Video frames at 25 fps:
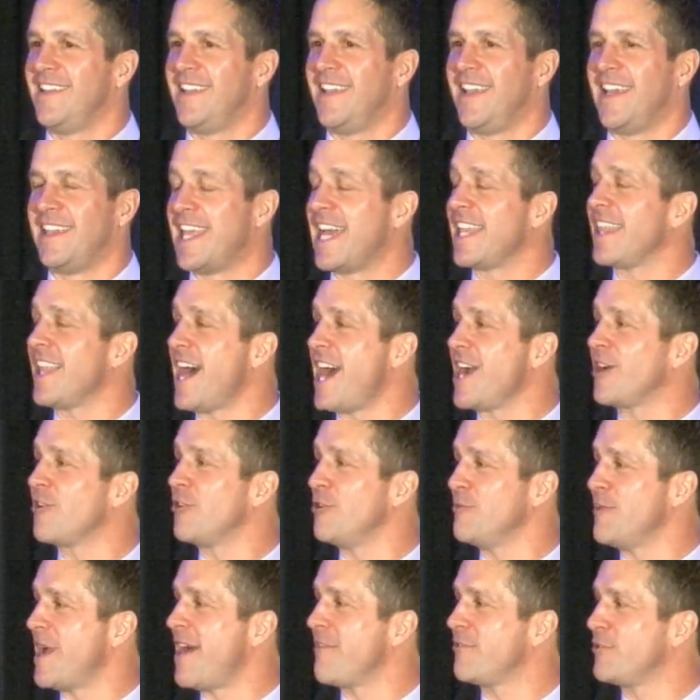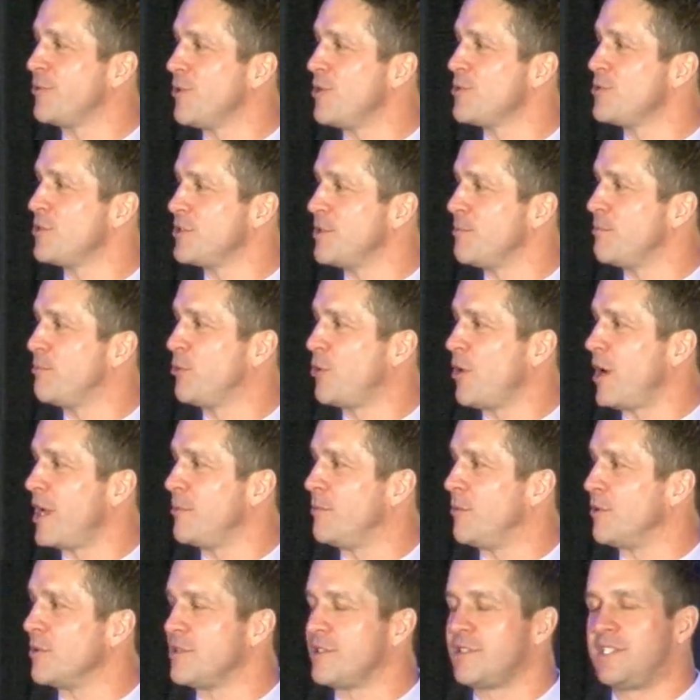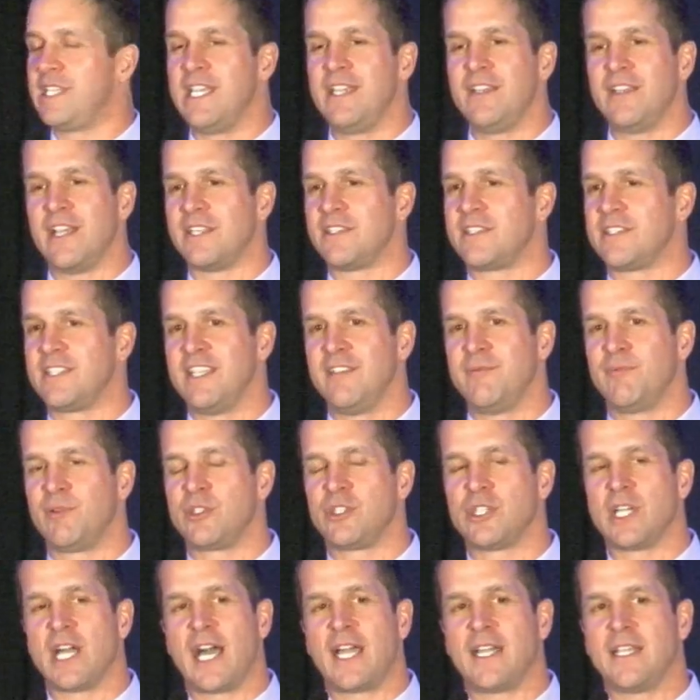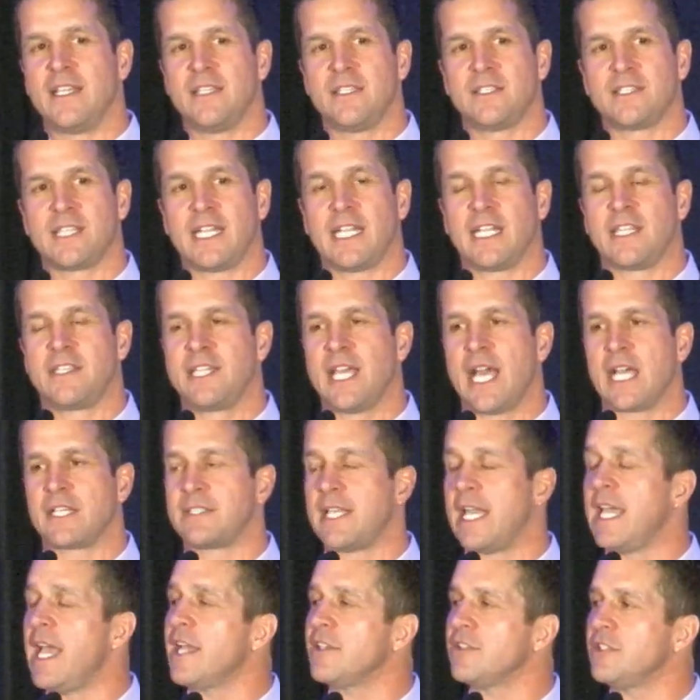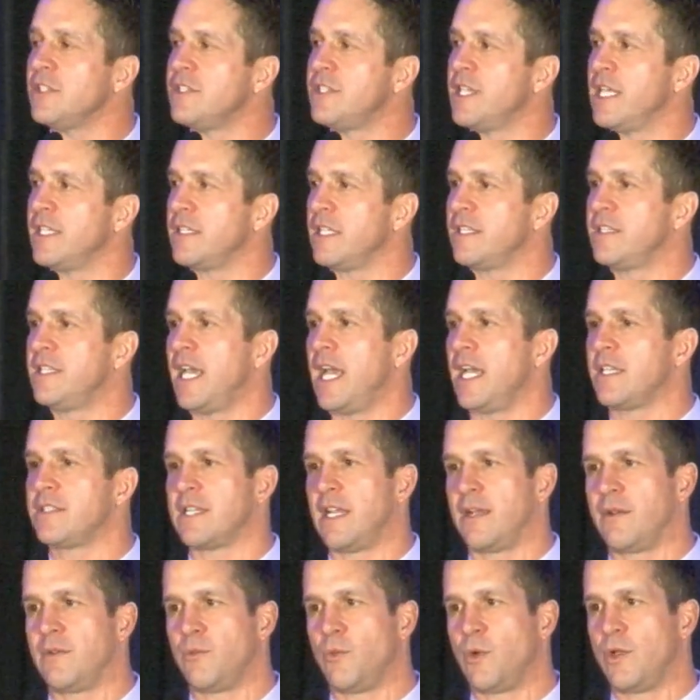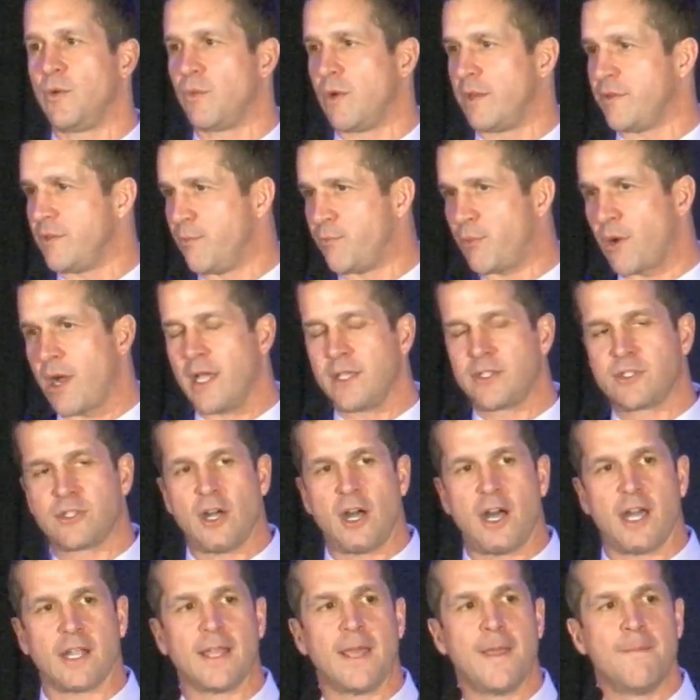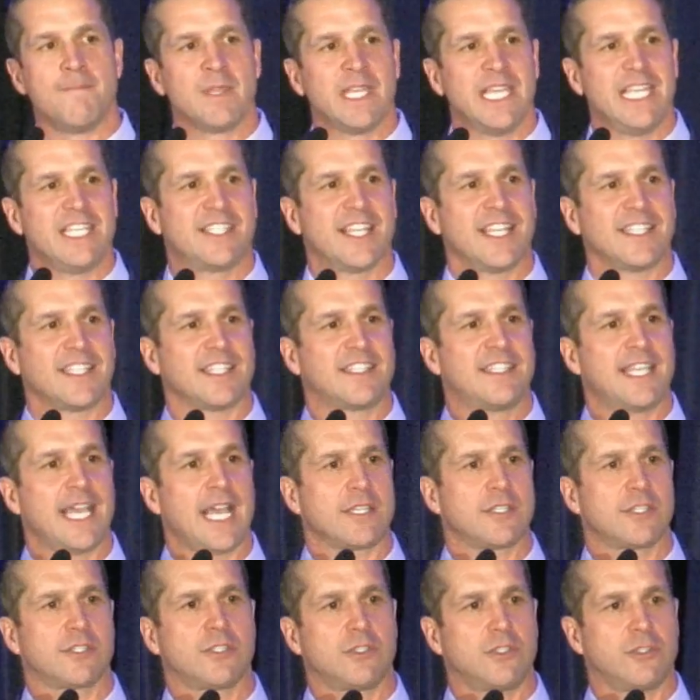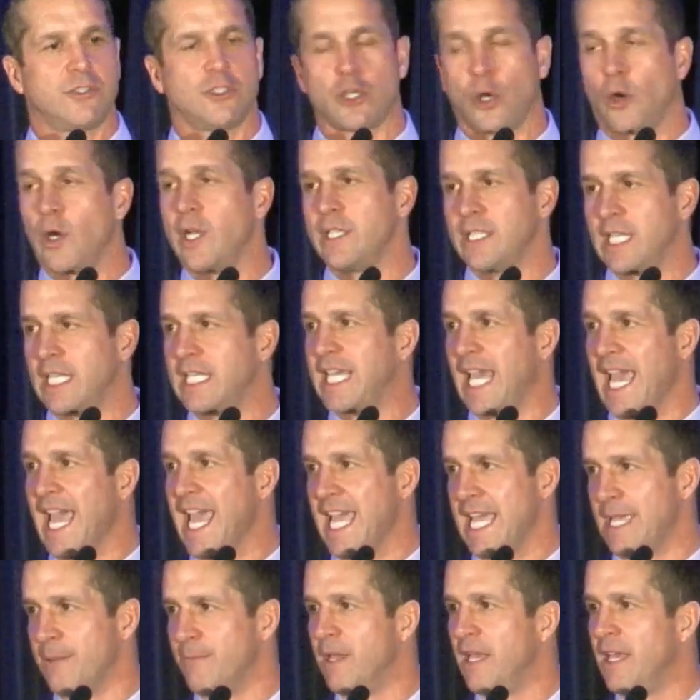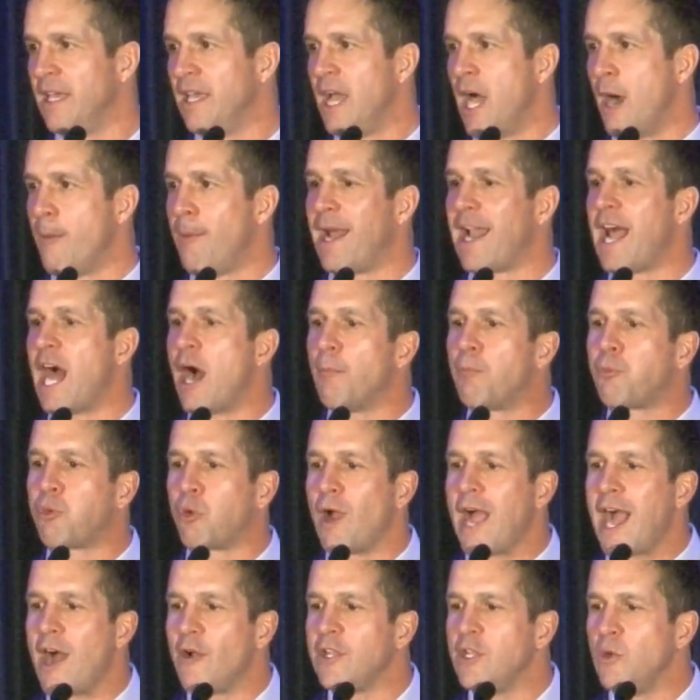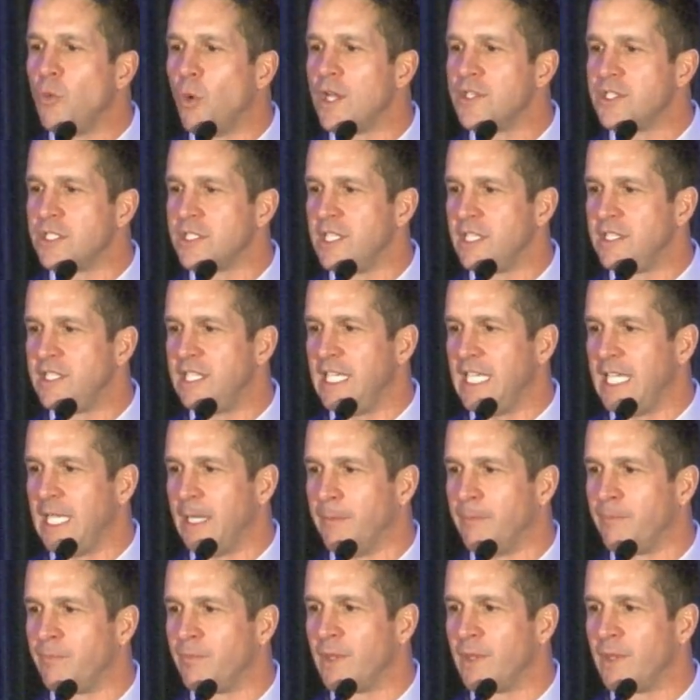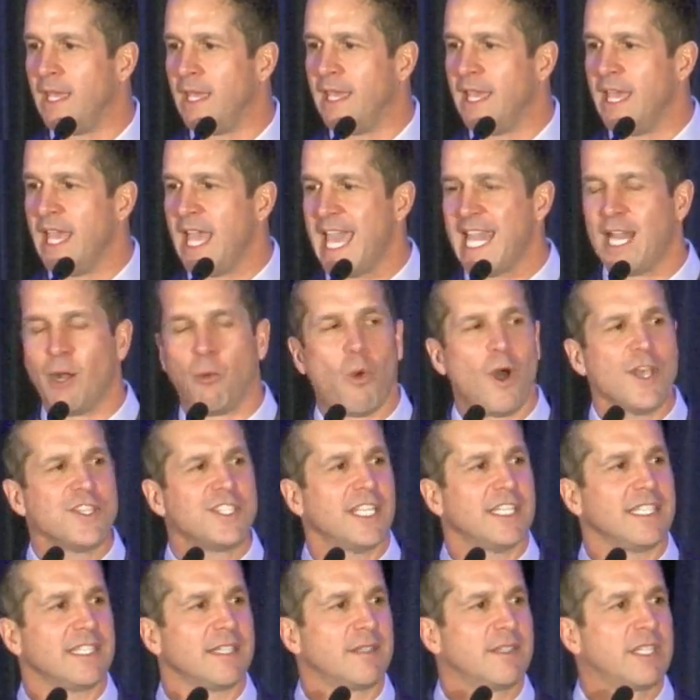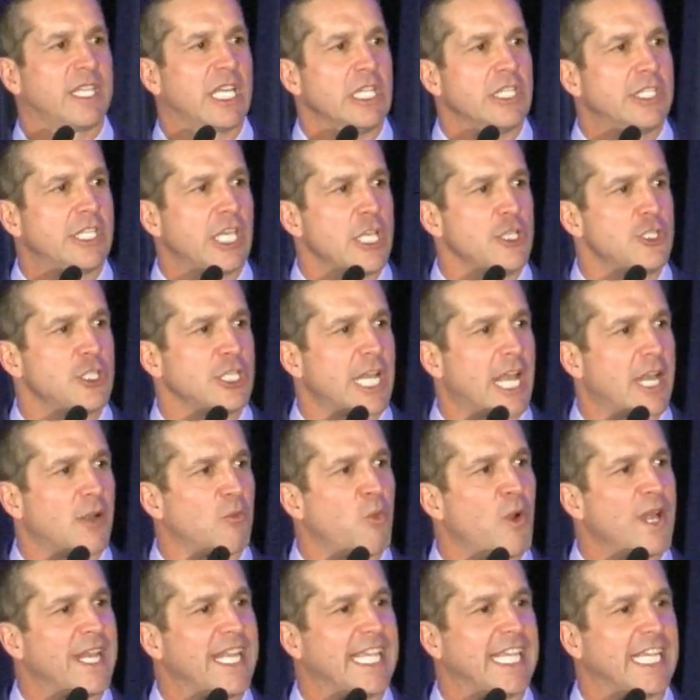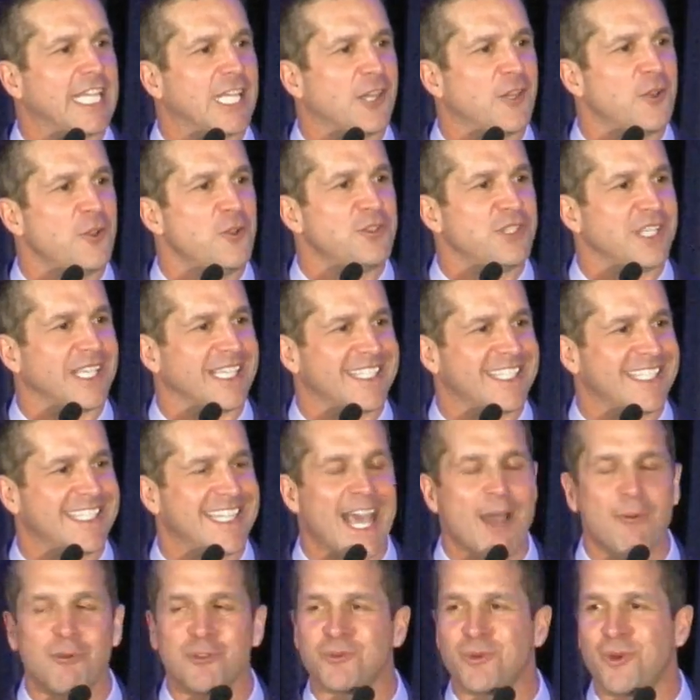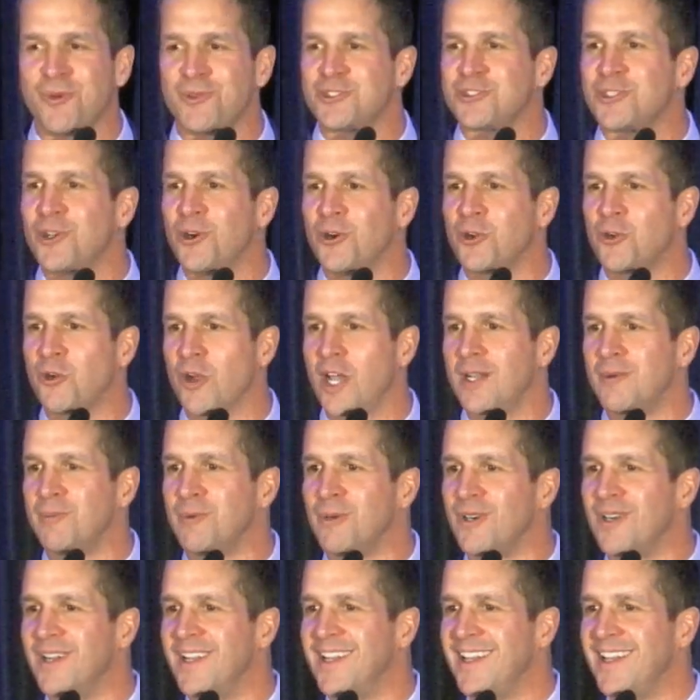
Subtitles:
And that locker room afterwards was incredible. Steve Bisciotti sent a text. They actually sent a text. You probably saw it. He sent a text during the game about how proud he was of the team. And it wasn't contingent on winning and losing. See, that was what was so incredible.